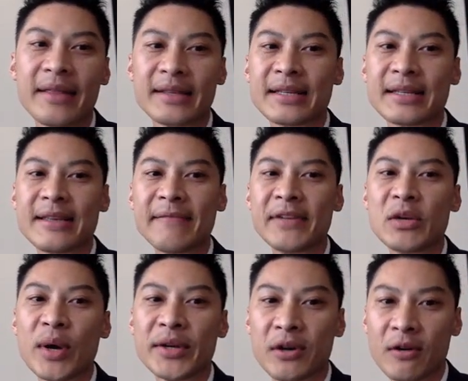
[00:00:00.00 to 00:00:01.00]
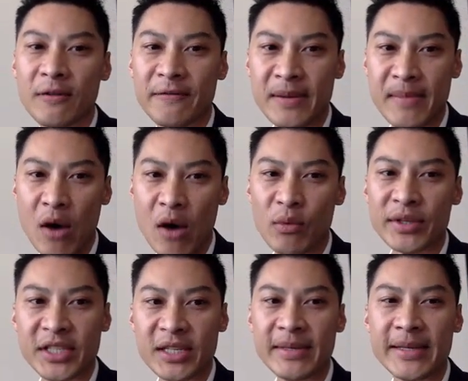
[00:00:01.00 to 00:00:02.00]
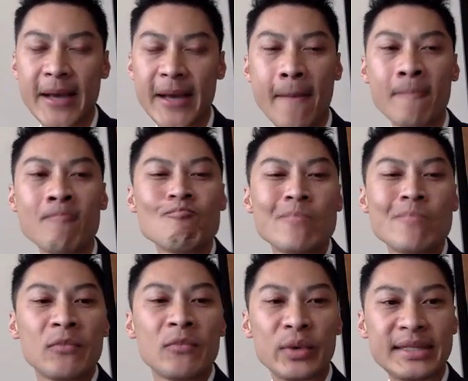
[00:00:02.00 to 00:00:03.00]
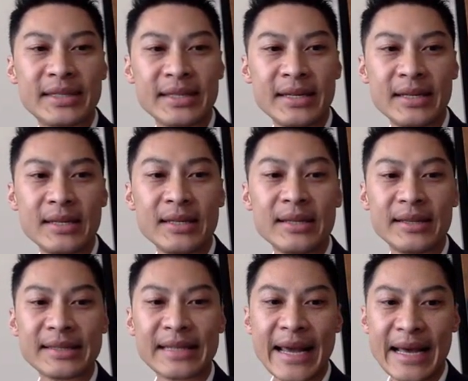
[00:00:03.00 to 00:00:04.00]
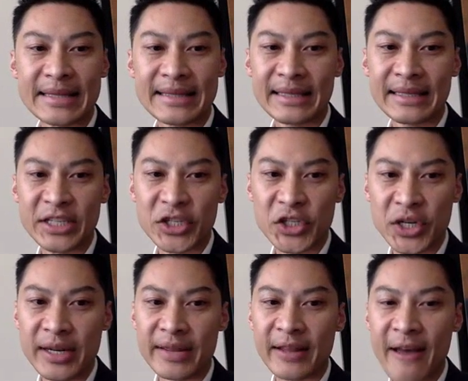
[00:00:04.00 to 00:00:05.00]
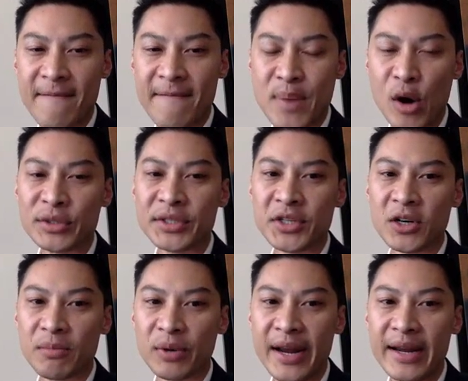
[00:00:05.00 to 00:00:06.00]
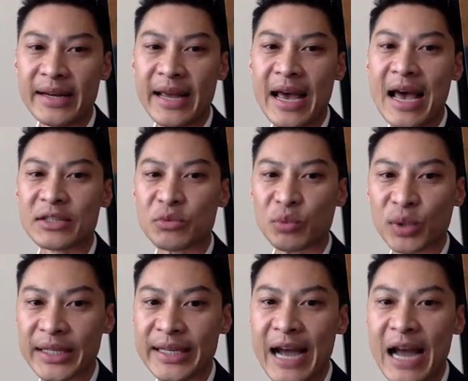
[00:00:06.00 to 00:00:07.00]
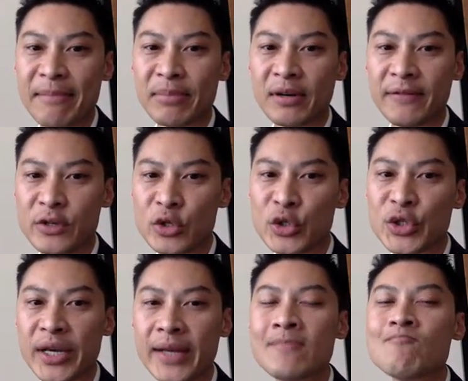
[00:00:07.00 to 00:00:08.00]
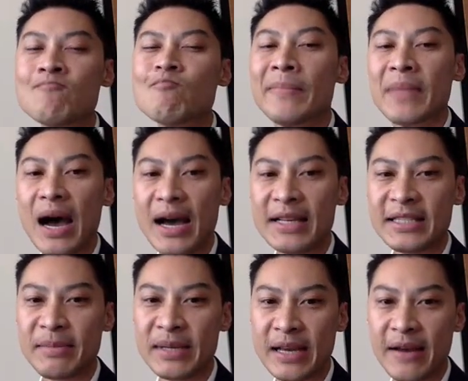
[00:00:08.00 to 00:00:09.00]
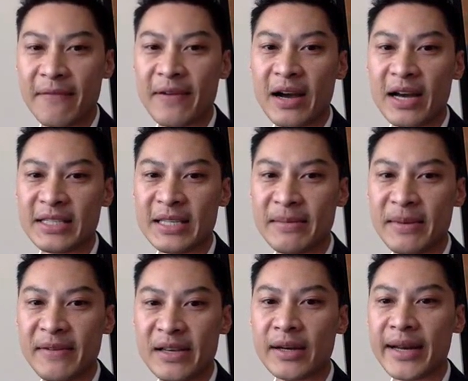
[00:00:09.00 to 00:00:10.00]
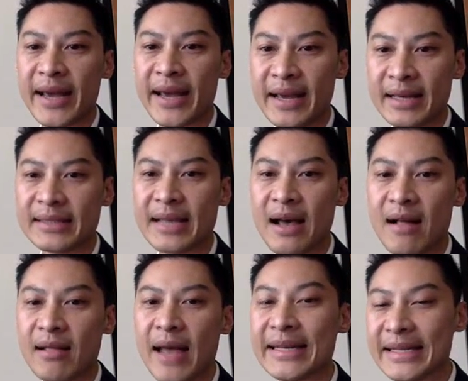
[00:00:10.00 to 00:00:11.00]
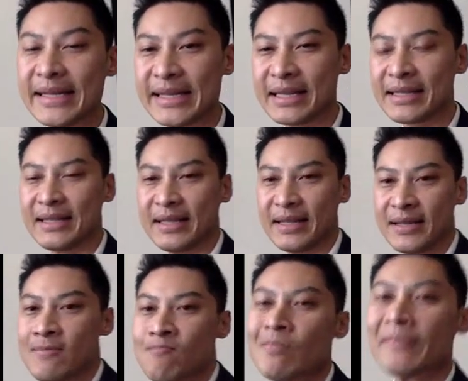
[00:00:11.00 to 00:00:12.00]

This is a 71-year-old female with GBM. We see this enhancing lesion in the left posterior brain. It has really high perfusion, high CBF, high CBV on ASL and DSC.